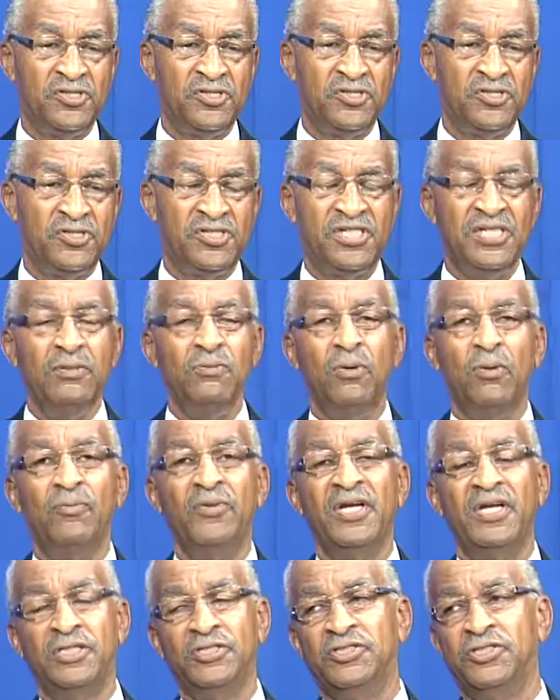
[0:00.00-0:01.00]
see what
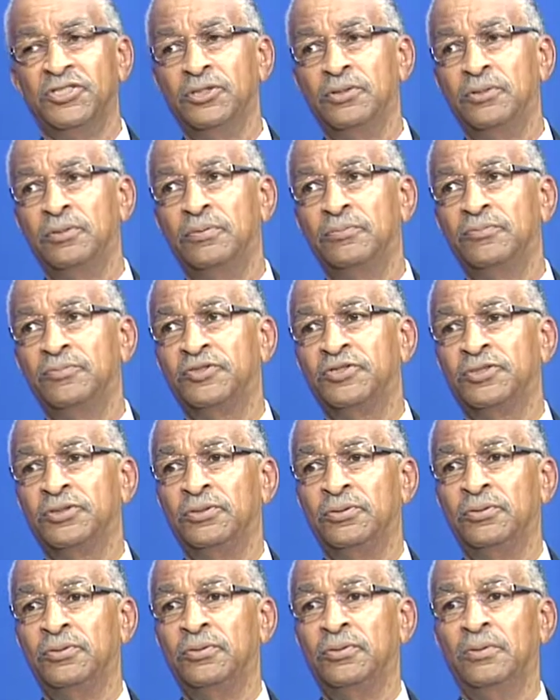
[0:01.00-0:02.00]
we could do
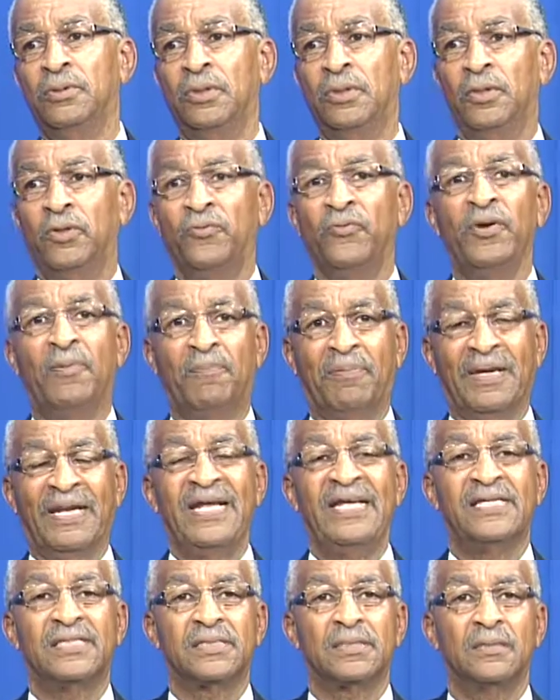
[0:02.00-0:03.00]
to
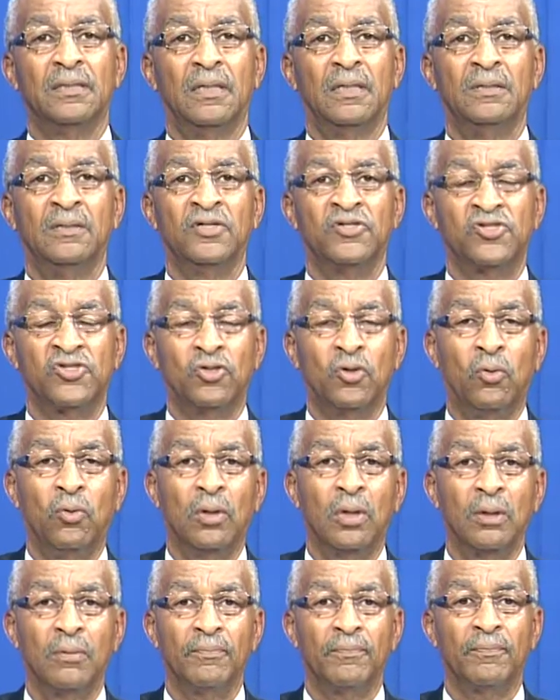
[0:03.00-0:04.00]
replace the store